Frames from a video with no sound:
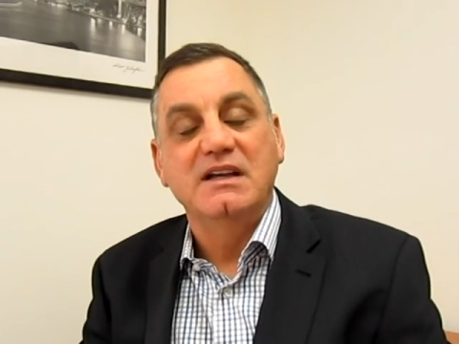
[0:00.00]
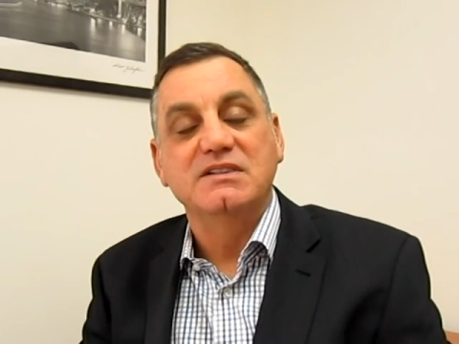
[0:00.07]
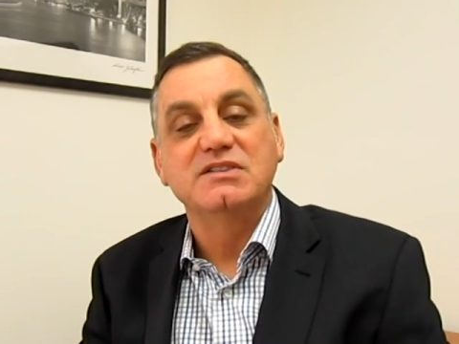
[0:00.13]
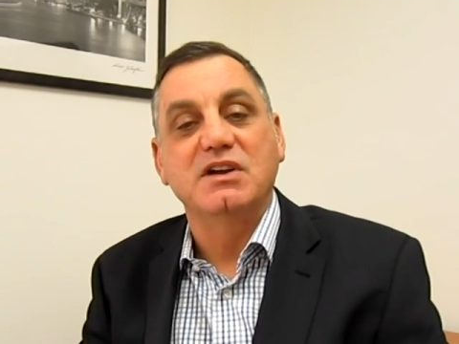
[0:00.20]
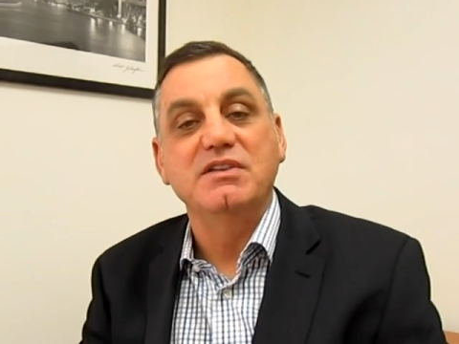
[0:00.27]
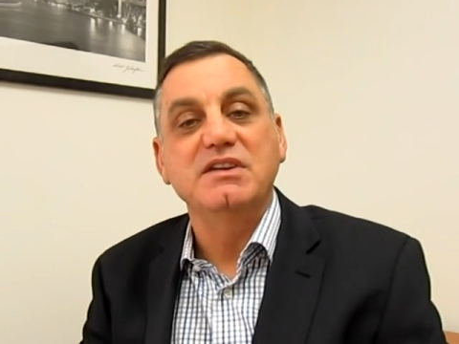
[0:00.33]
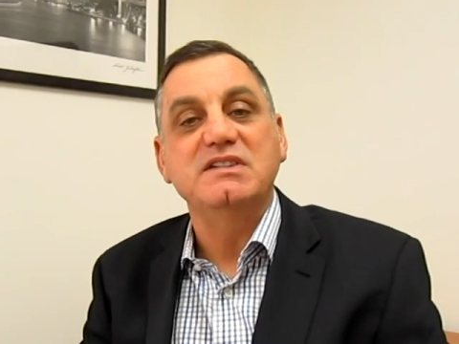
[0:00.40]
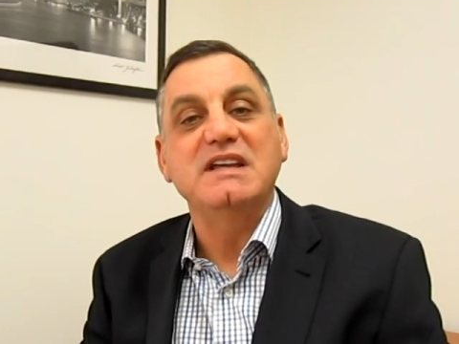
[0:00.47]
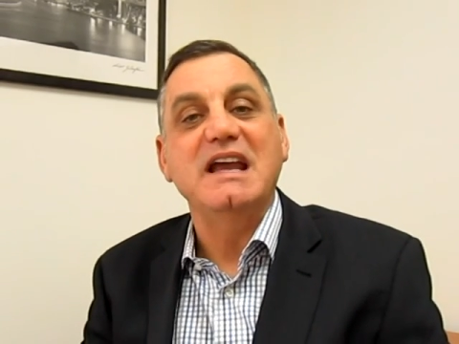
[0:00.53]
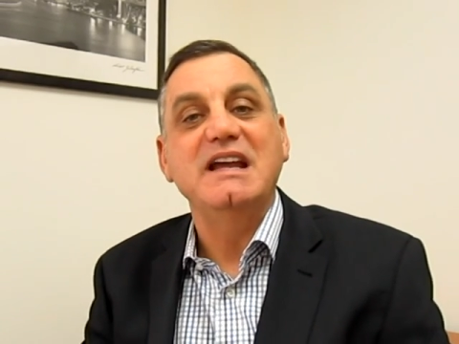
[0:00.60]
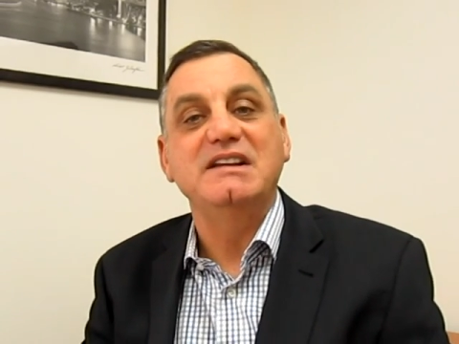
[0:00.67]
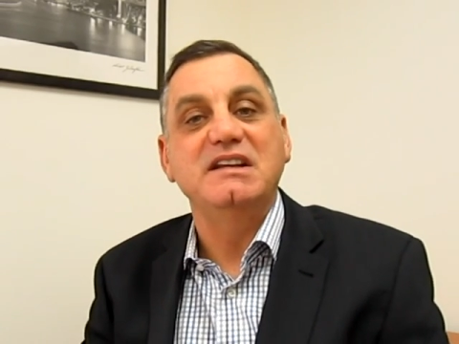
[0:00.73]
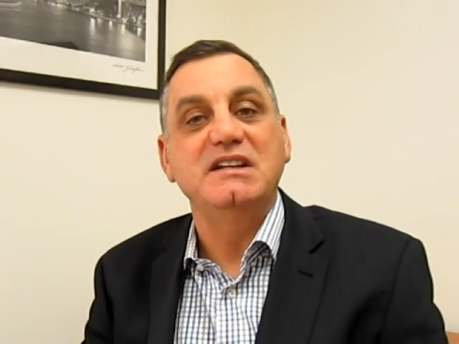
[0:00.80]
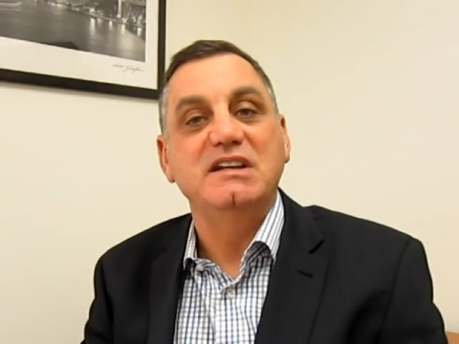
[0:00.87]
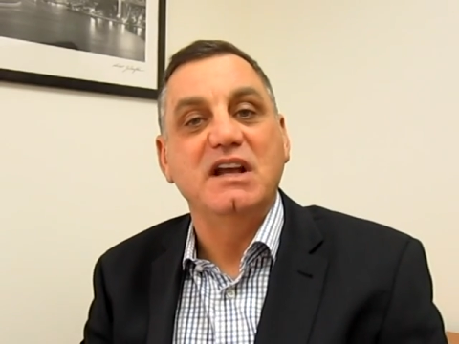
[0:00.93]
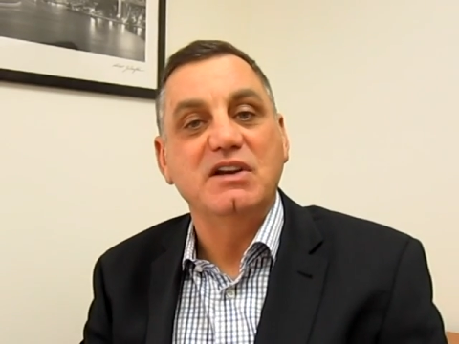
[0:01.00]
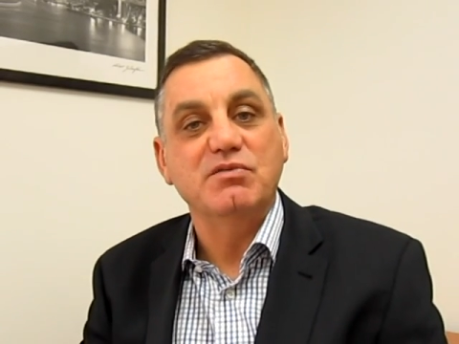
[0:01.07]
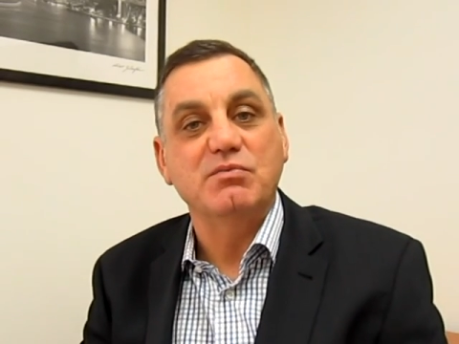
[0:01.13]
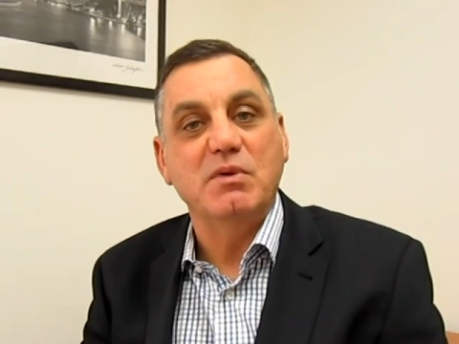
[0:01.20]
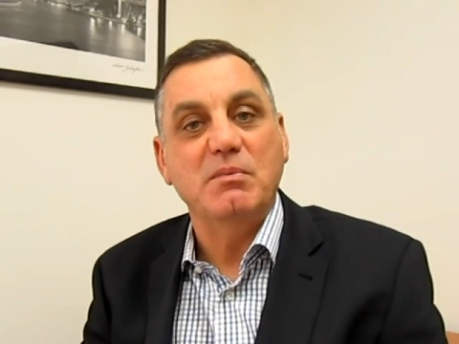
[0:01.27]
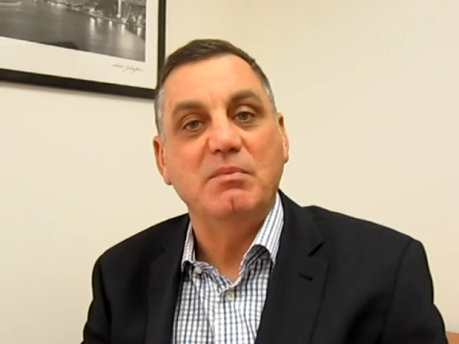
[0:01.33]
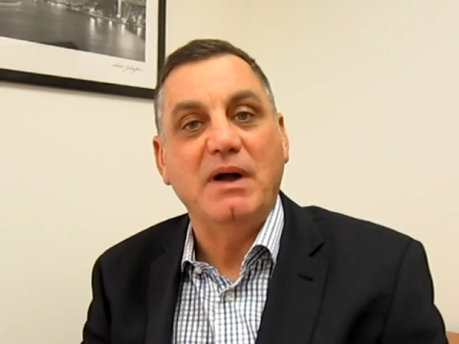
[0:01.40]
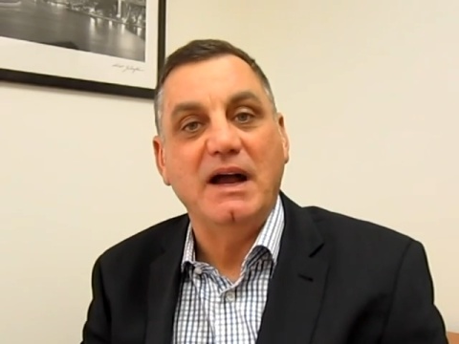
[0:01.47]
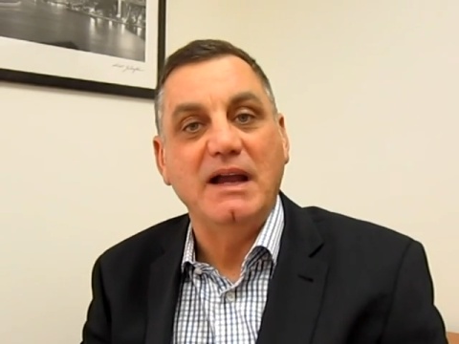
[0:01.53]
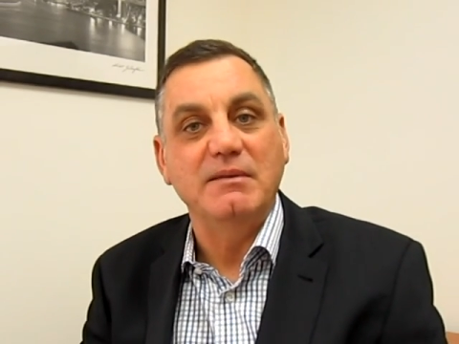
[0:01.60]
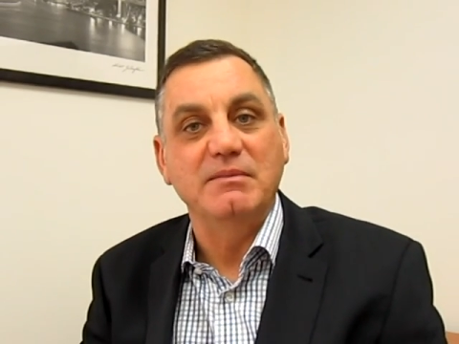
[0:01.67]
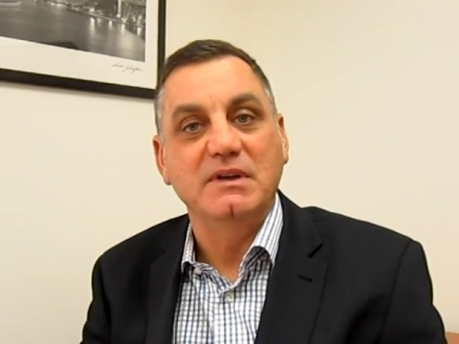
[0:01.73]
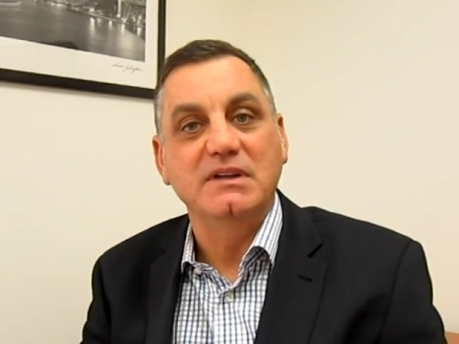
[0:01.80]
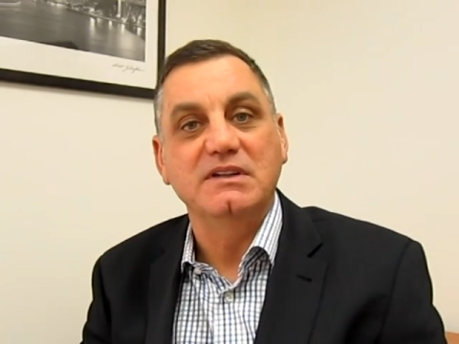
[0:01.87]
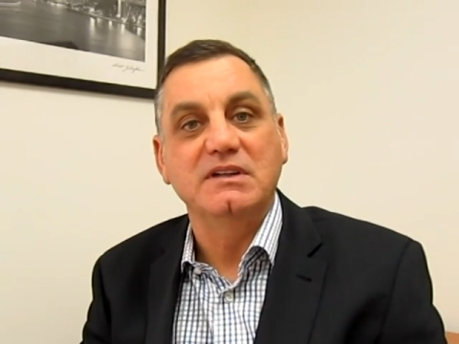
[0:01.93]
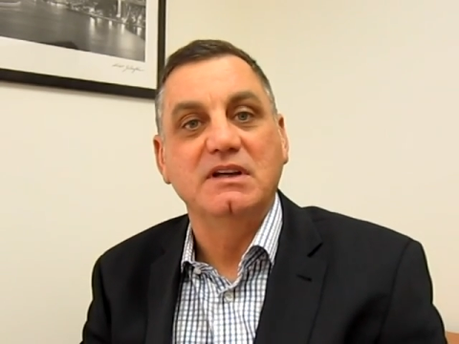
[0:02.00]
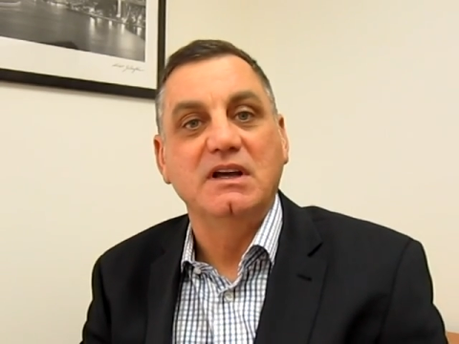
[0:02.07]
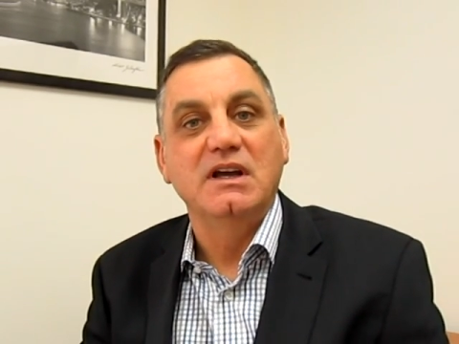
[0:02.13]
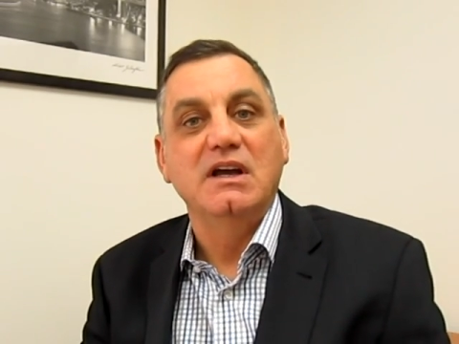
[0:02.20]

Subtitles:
So this anti-detriment payment